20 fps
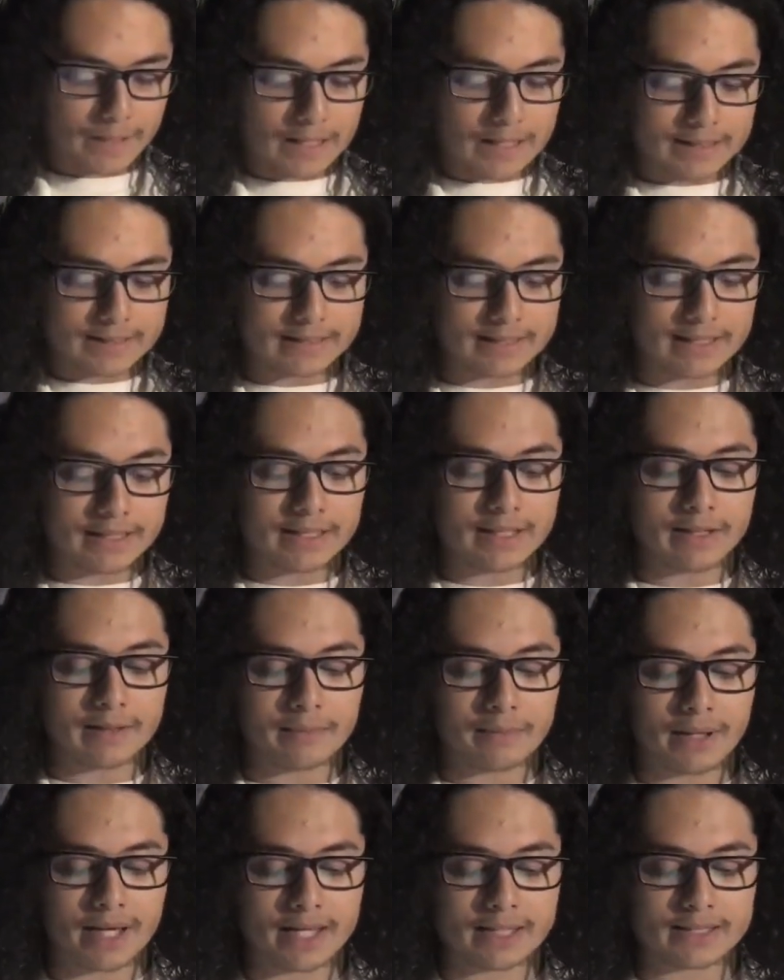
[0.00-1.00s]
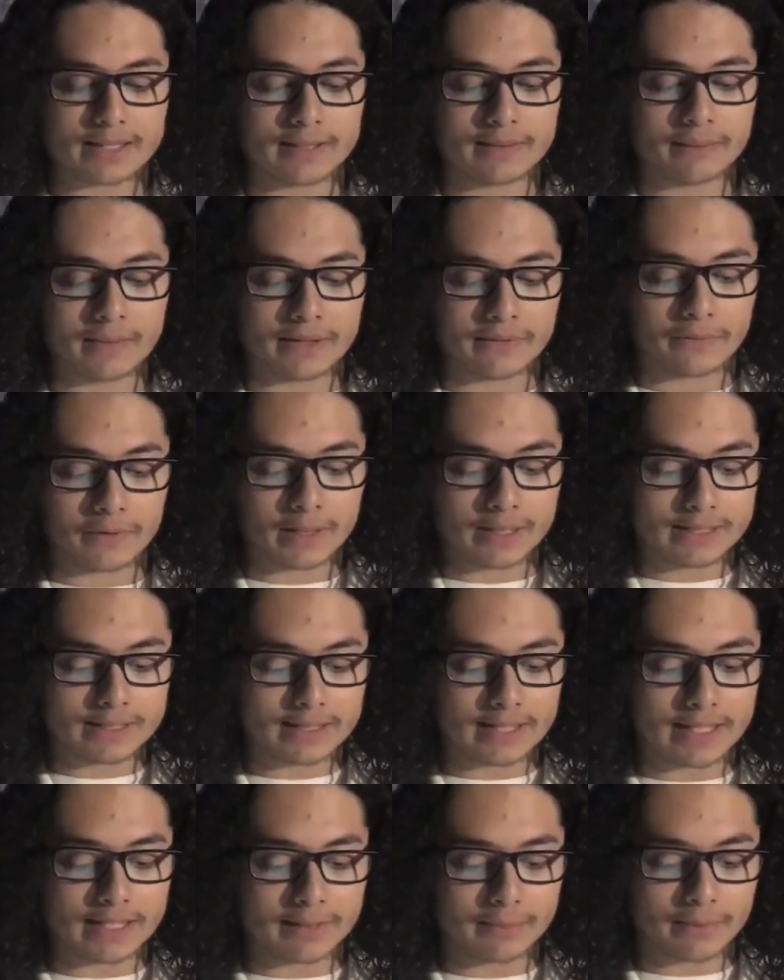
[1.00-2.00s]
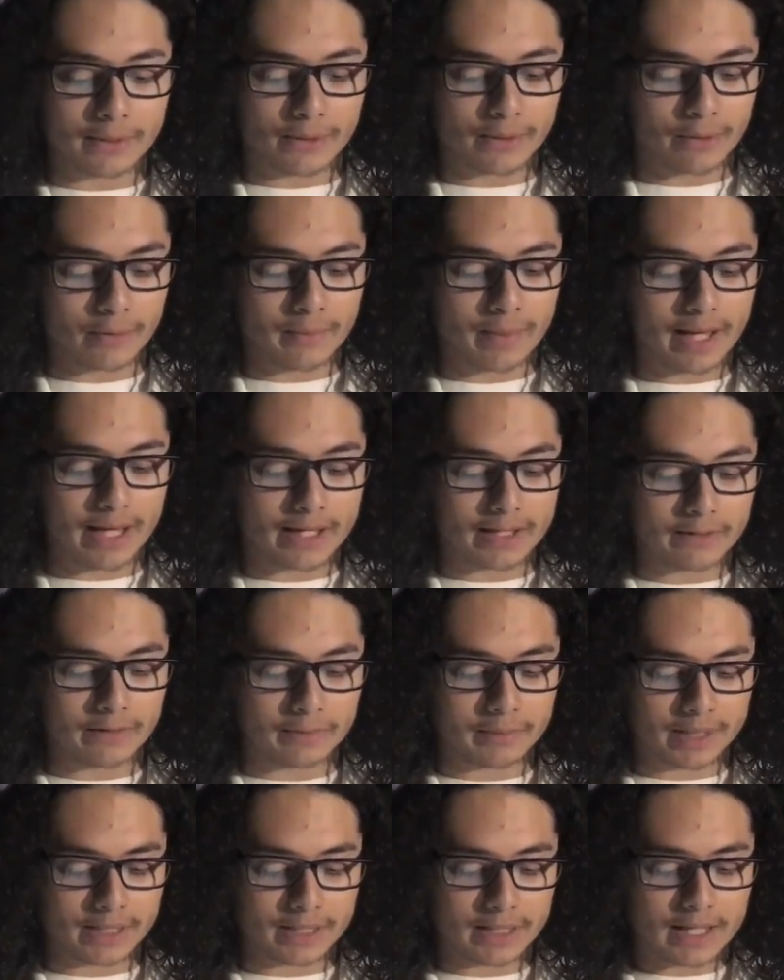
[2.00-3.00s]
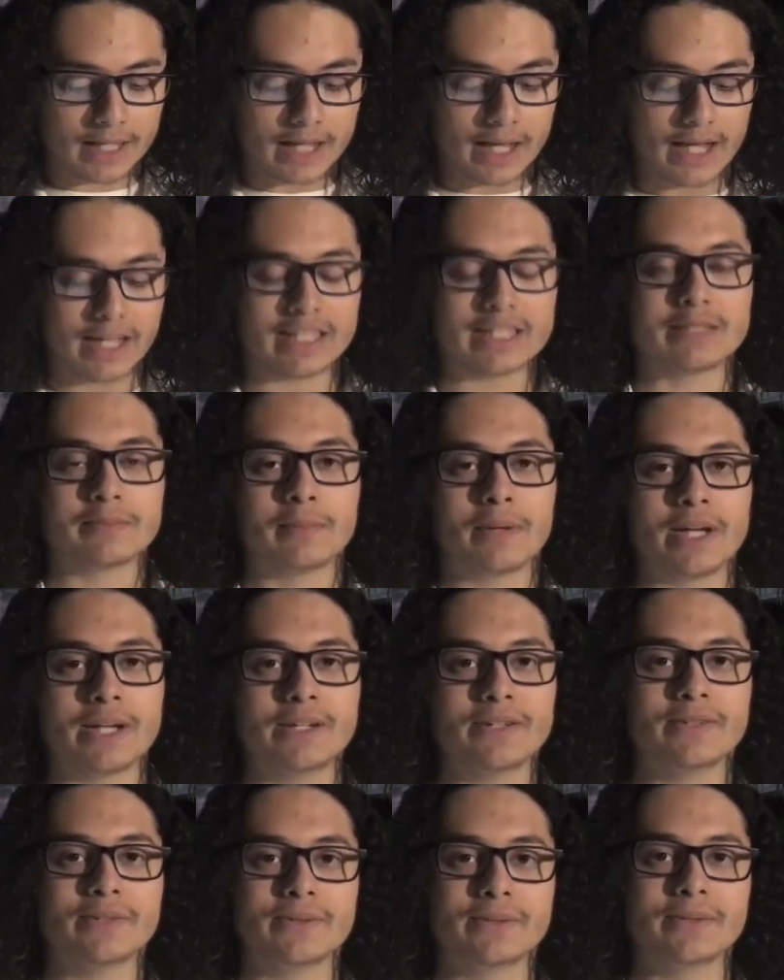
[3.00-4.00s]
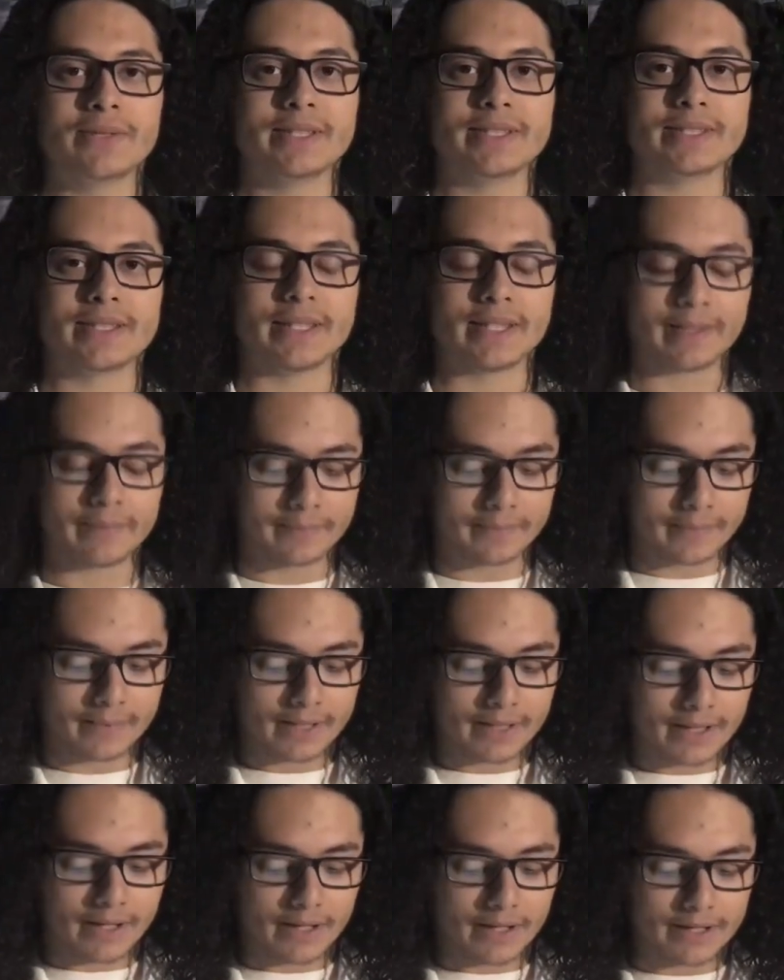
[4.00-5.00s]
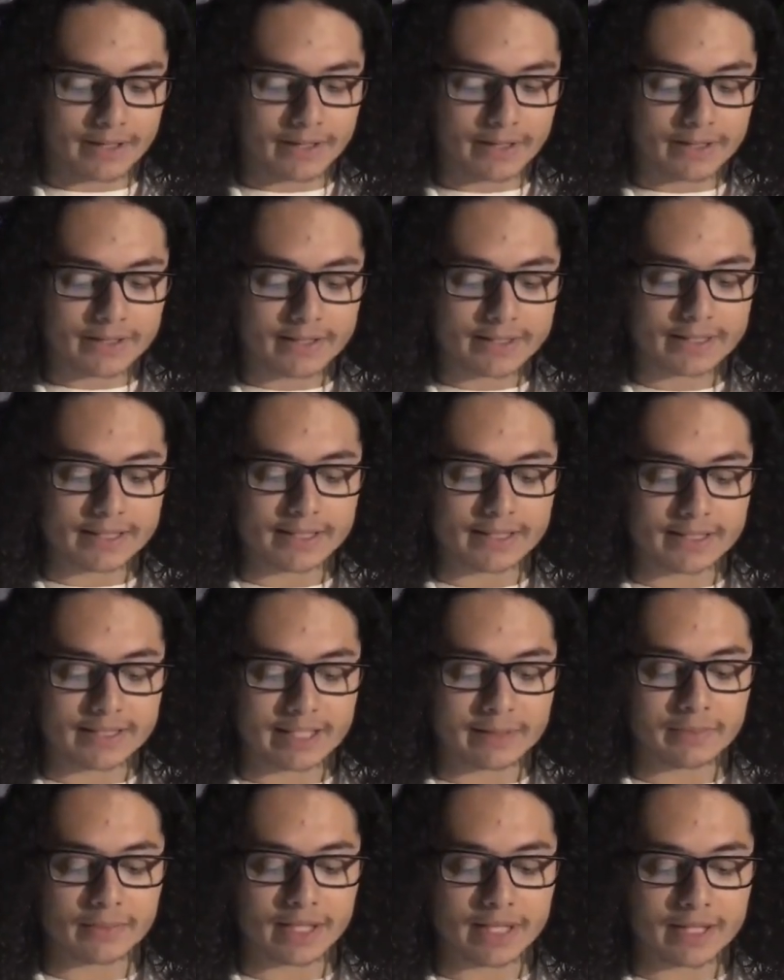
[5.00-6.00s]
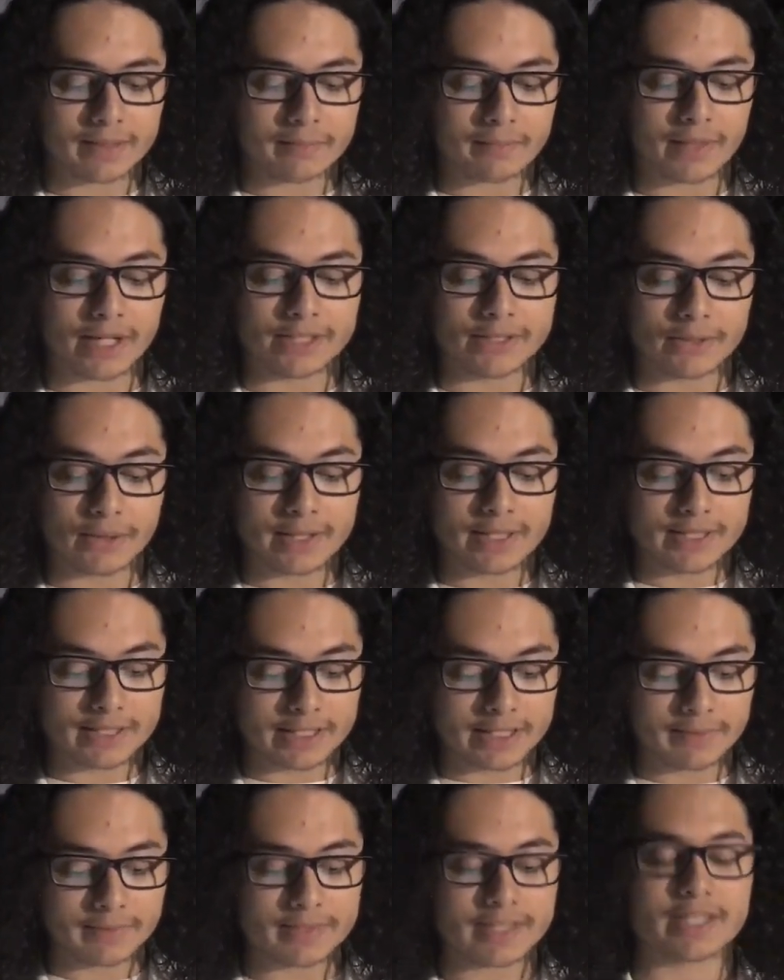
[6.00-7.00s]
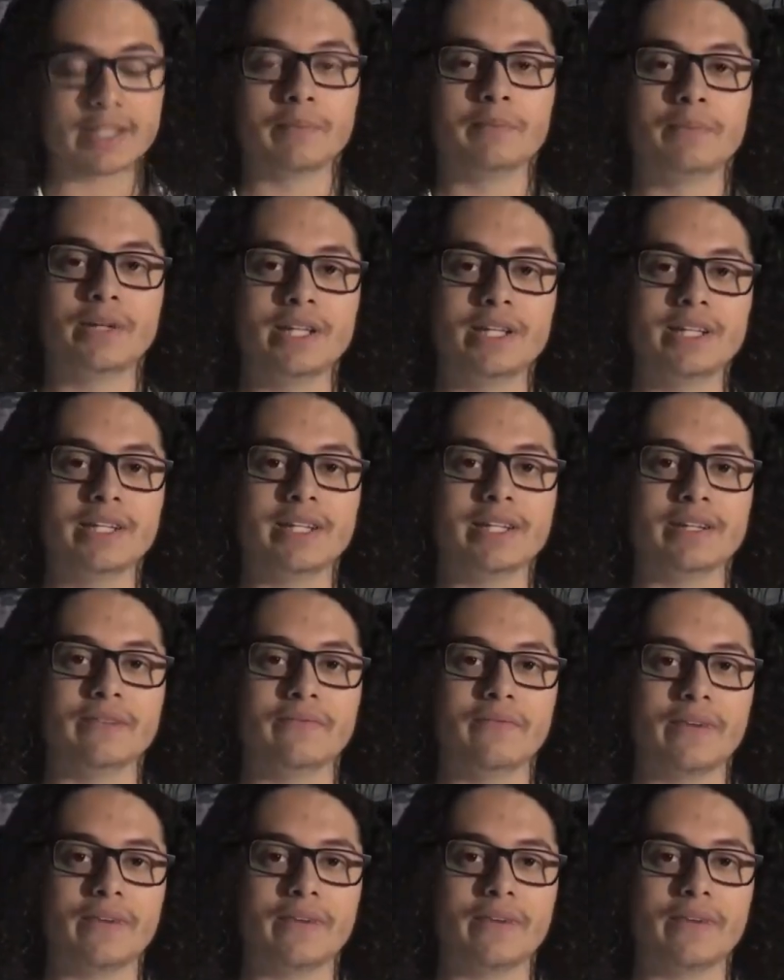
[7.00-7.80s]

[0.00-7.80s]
Seeing the impact my friends at the program had on me, I inspired to do the same on others in the same light by joining teams and competing in